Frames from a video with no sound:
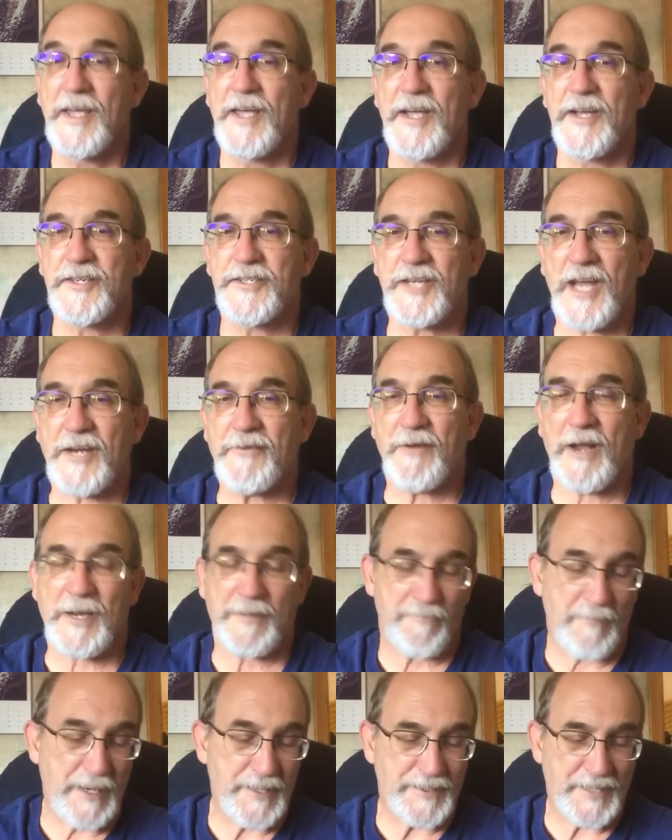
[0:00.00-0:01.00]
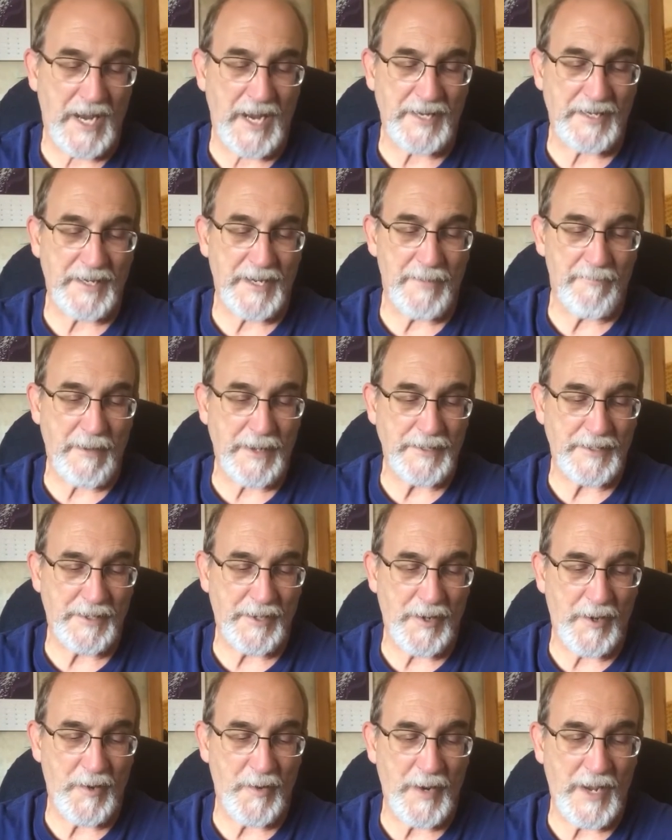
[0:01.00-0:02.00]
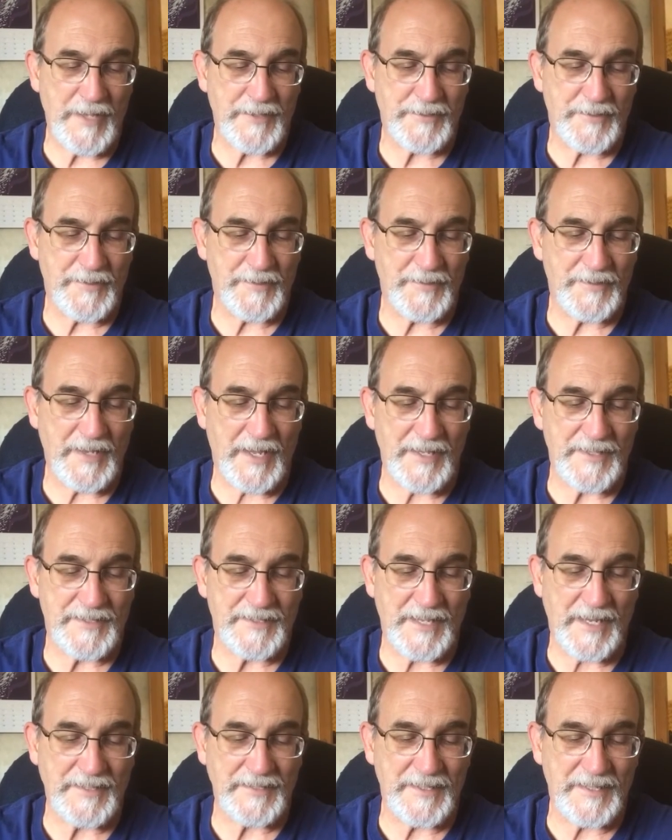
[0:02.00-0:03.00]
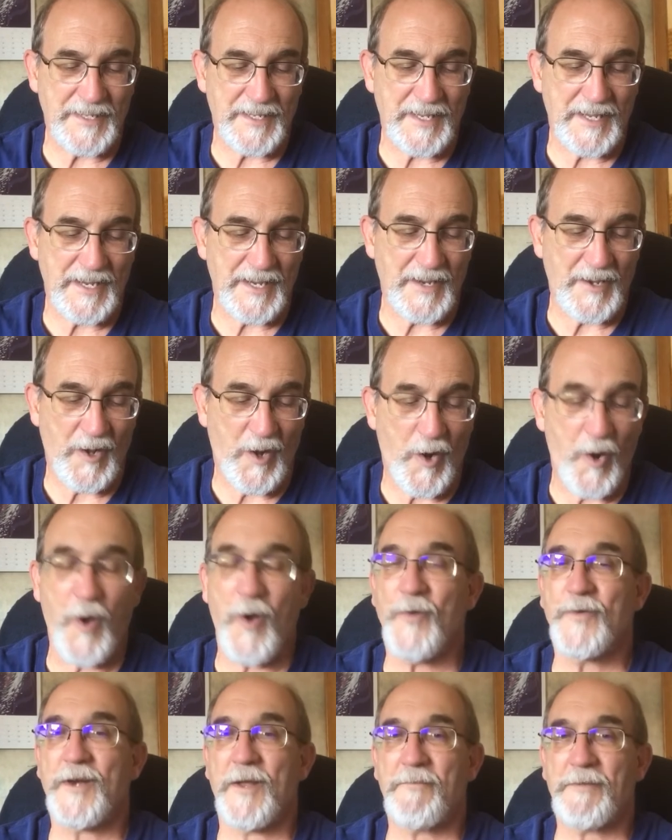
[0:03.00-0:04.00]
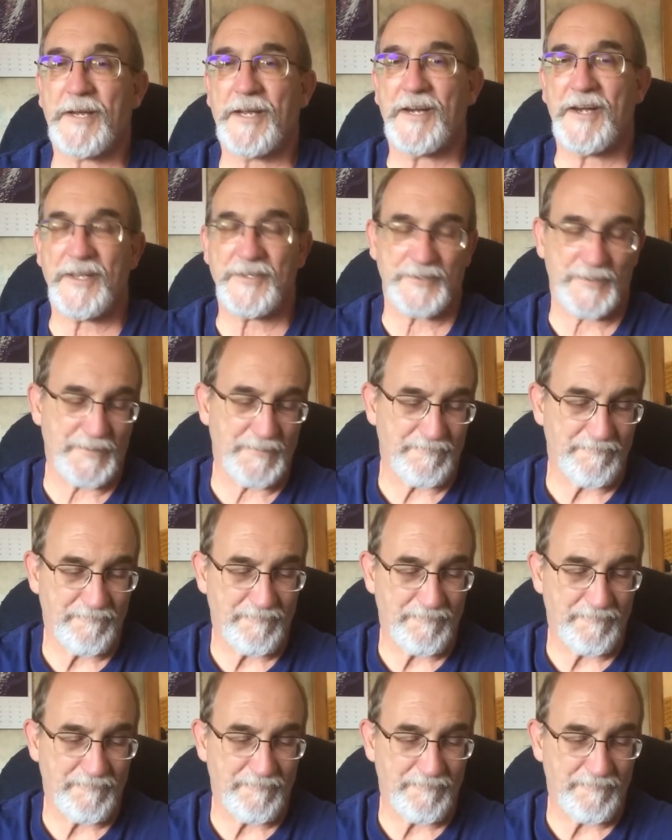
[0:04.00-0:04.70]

Shadrach, Meshach, and Abednego answered and said to the king, O Nebuchadnezzar,